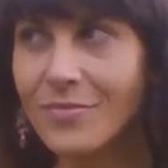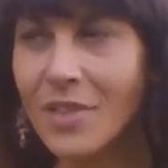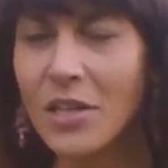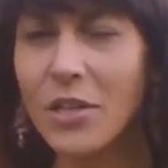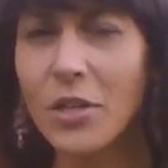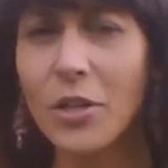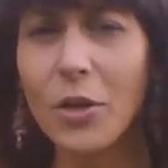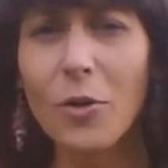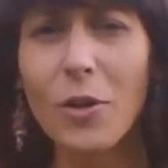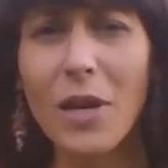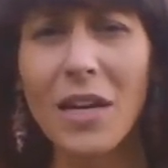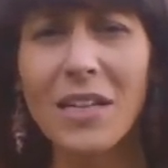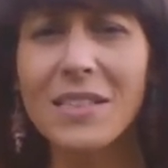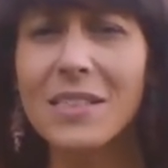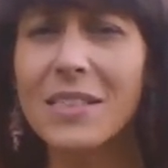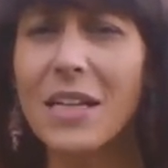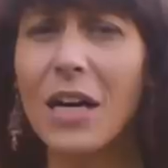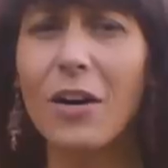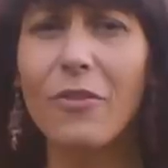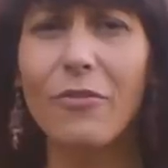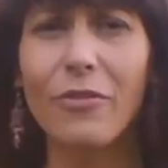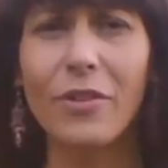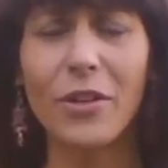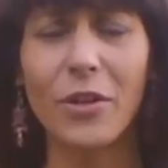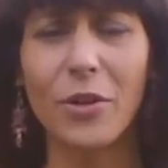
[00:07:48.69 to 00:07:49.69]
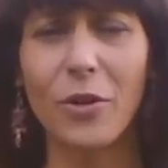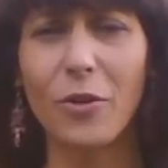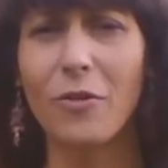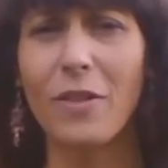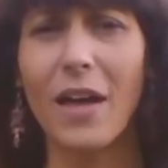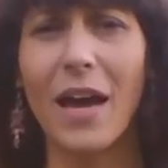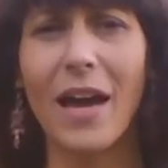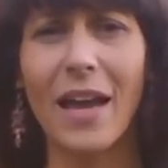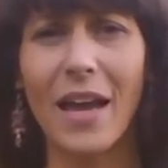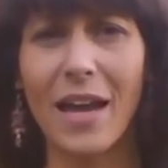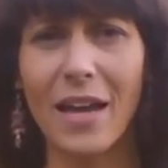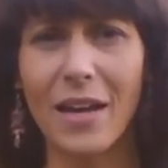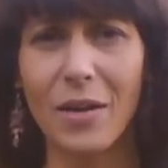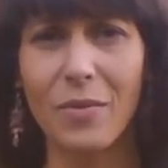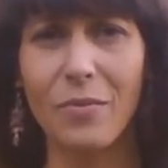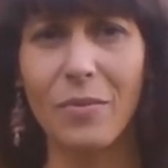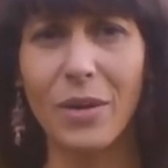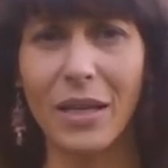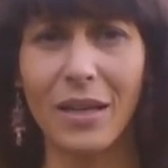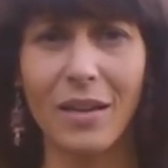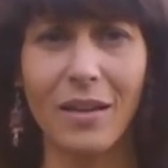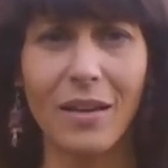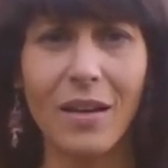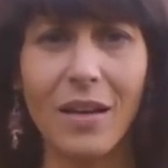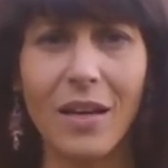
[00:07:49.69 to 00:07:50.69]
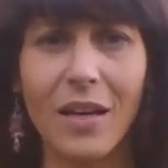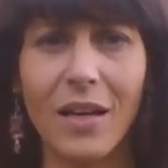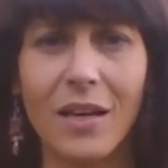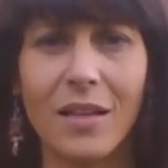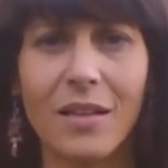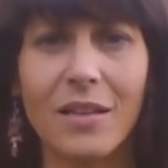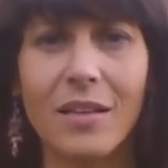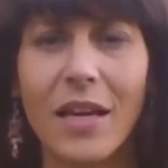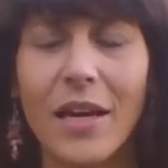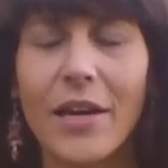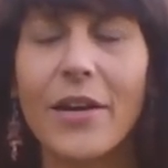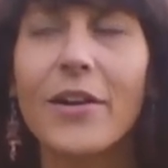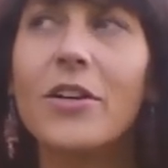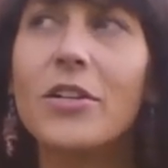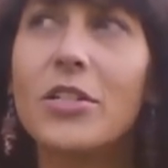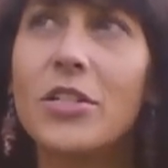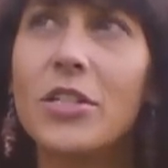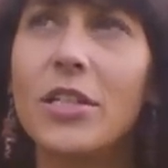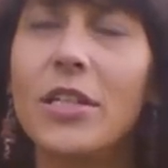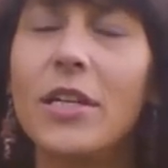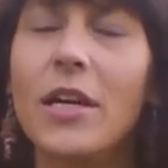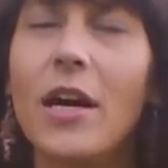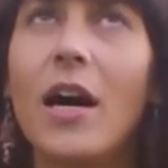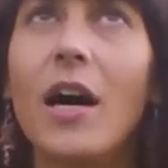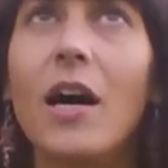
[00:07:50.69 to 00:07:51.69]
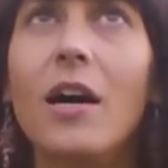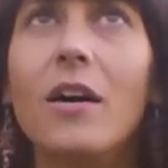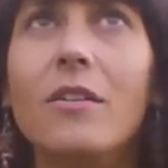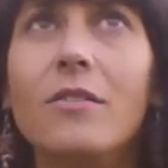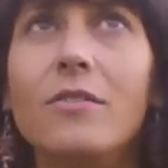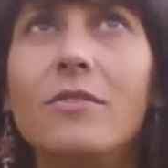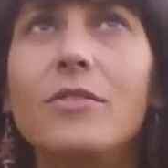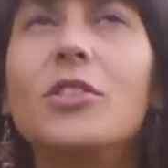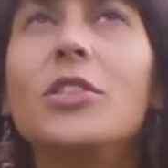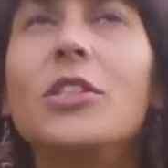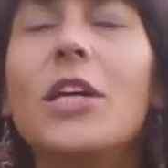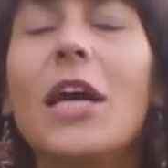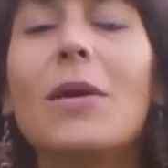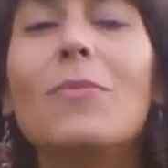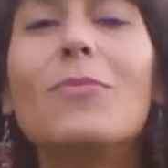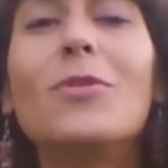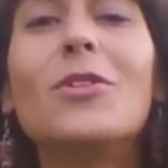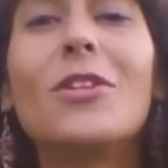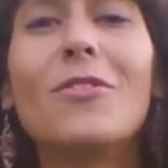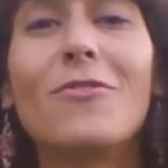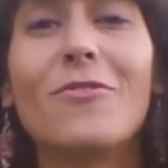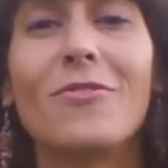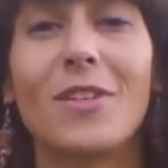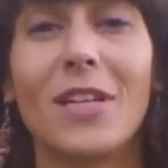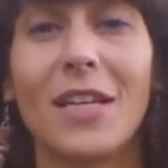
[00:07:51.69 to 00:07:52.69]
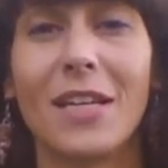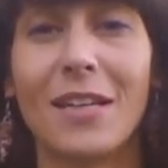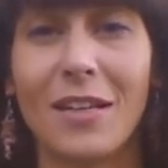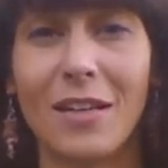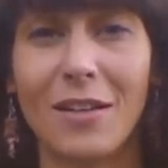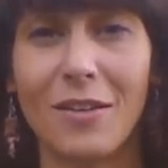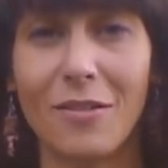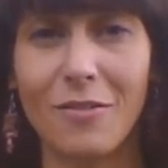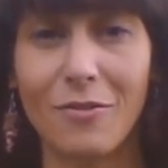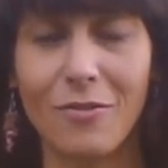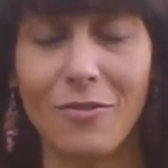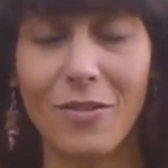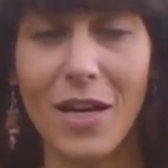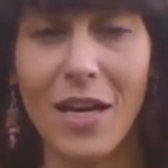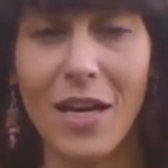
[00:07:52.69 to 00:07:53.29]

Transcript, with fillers: know thyself and know thy enemy, the energy of shape shifting, of